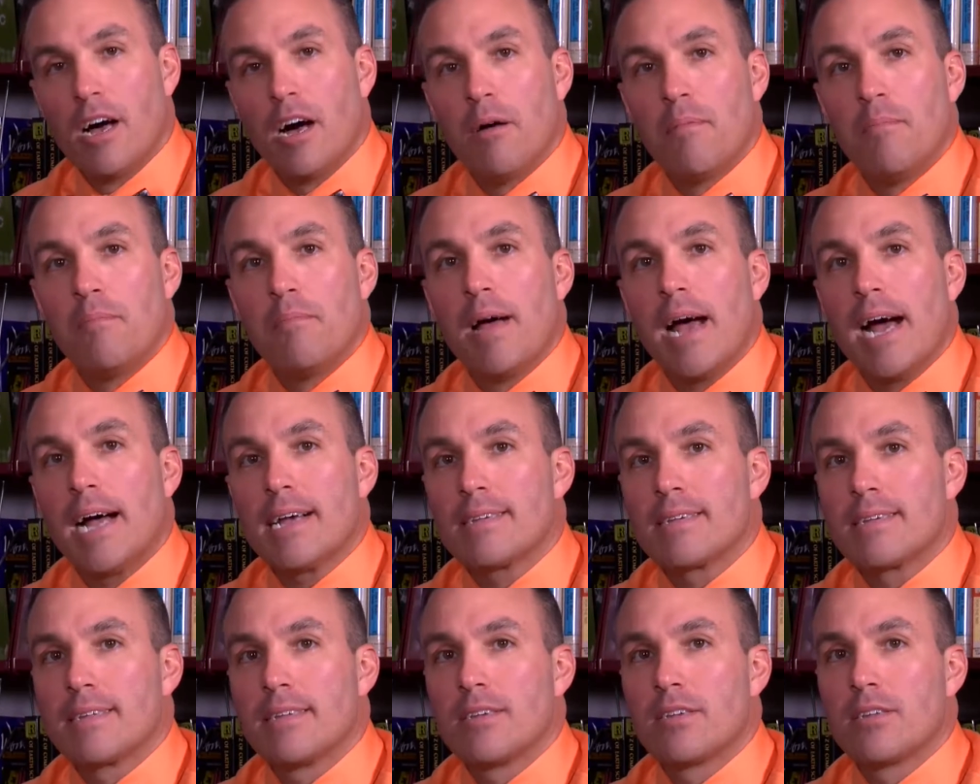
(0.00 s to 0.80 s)
a
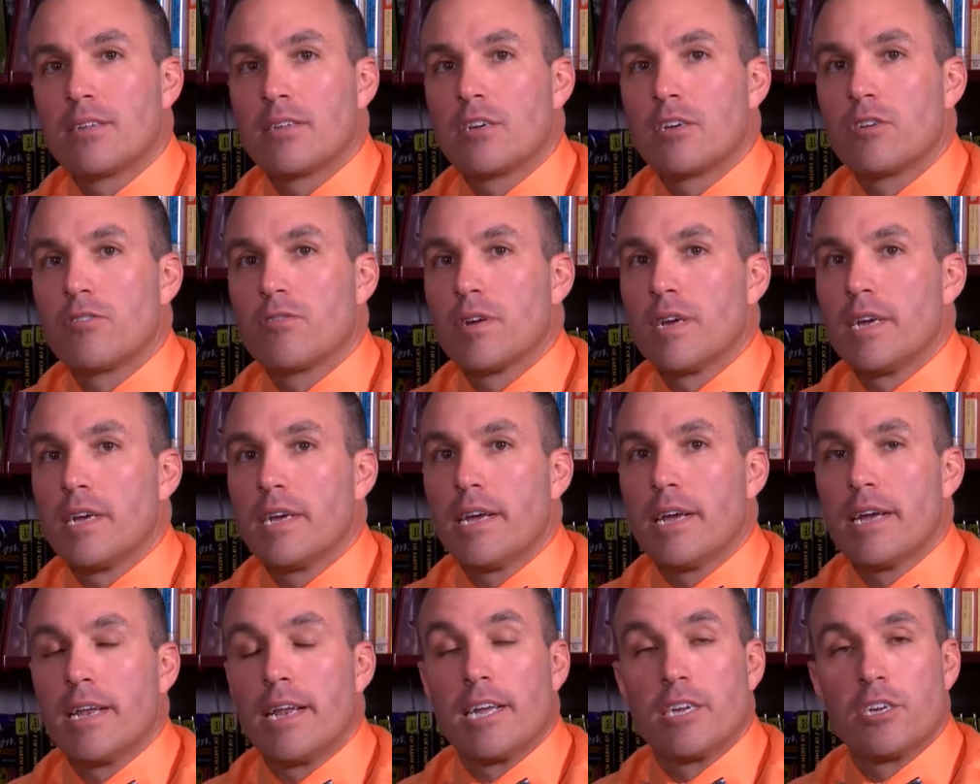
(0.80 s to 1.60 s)
master's
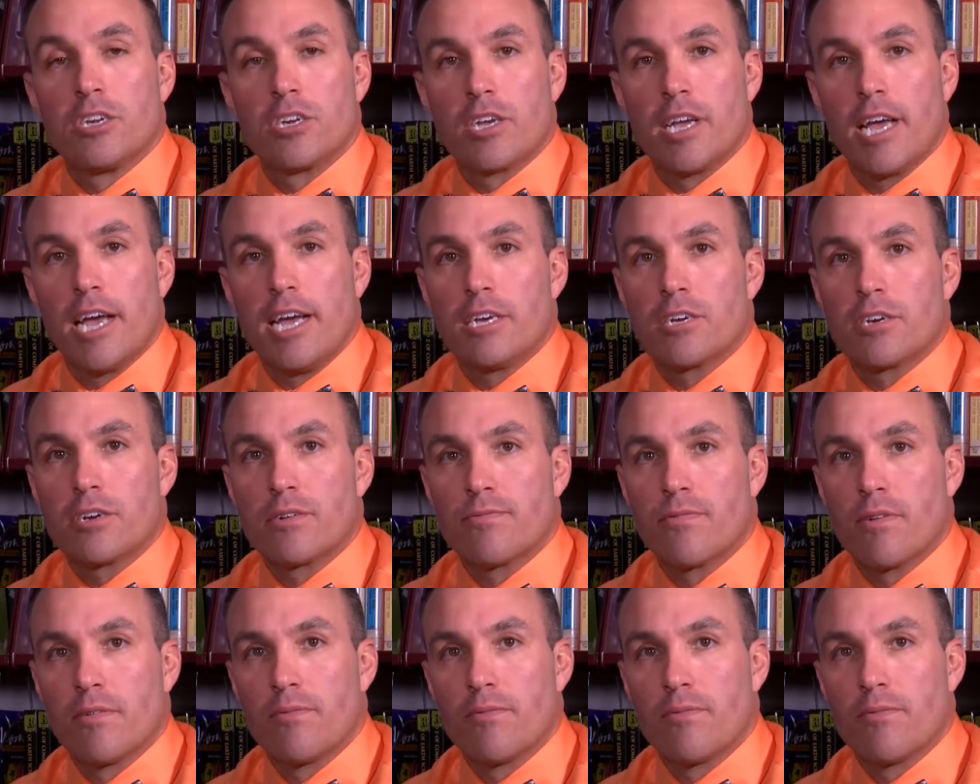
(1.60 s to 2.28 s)
degree in education